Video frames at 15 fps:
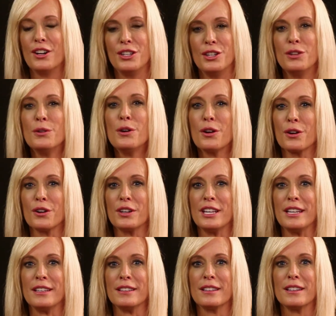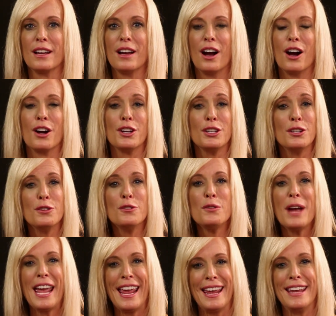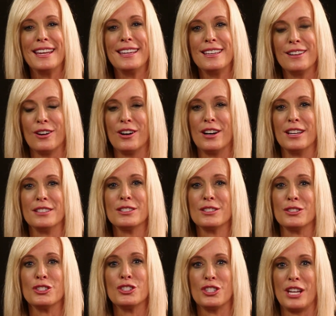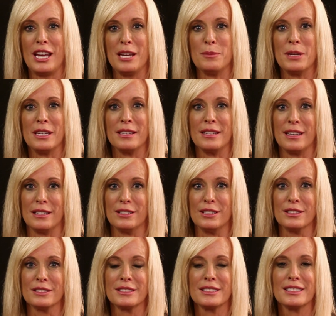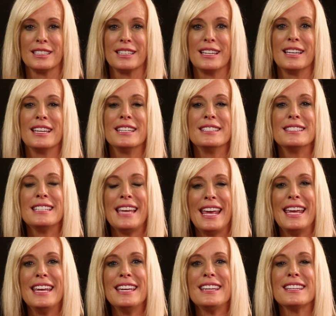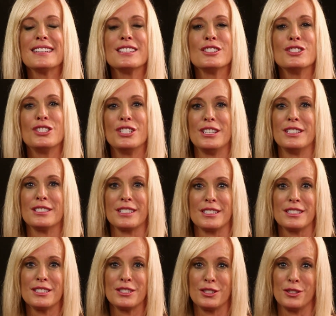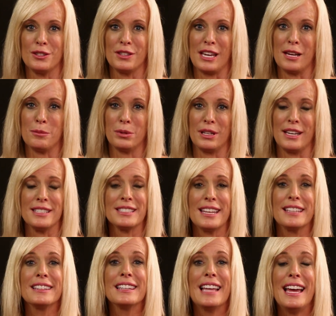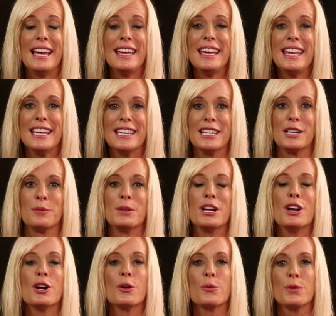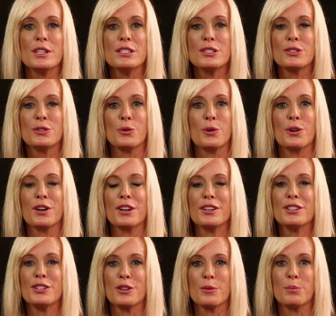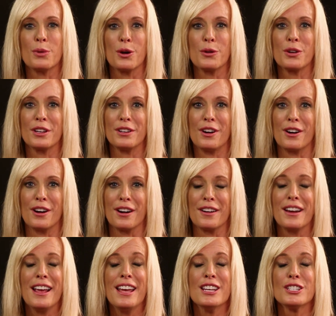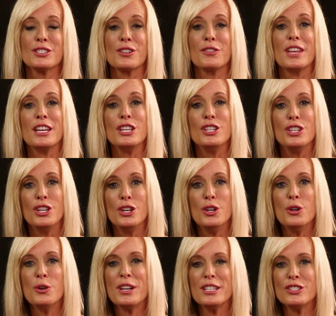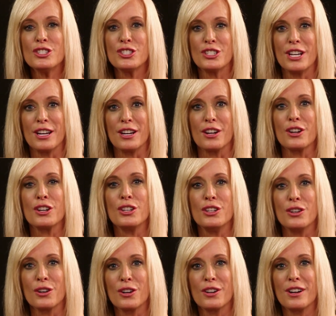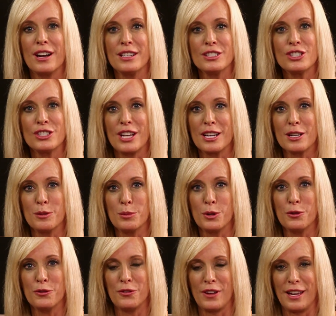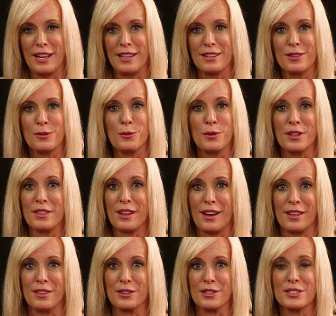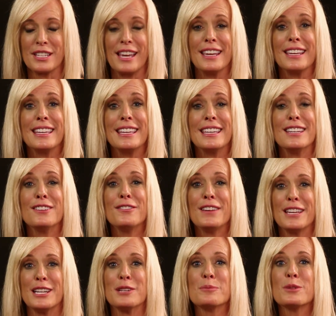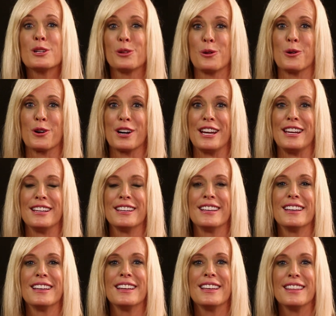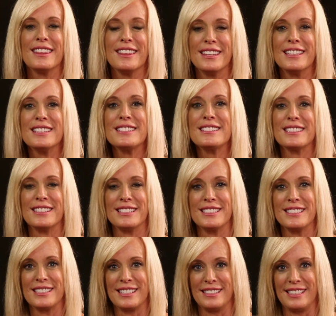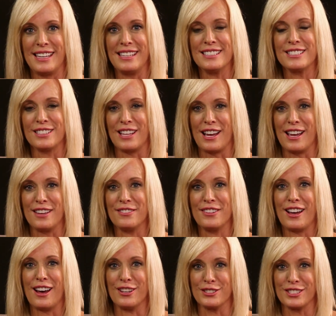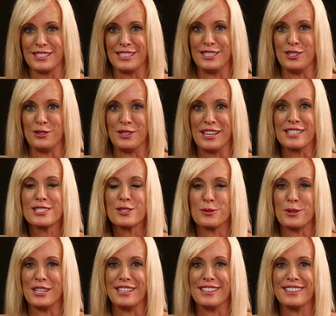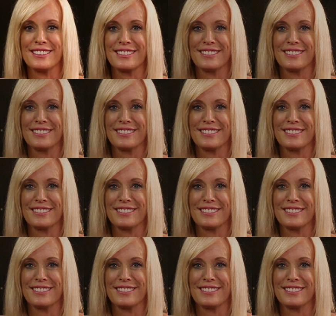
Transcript: Are you hurting? Are you hanging on to shame and guilt? Take Jesus to that place and let Him restore your broken heart so that you can share your unshakable faith with others and give Him glory. This is today's life. I'll see you next week.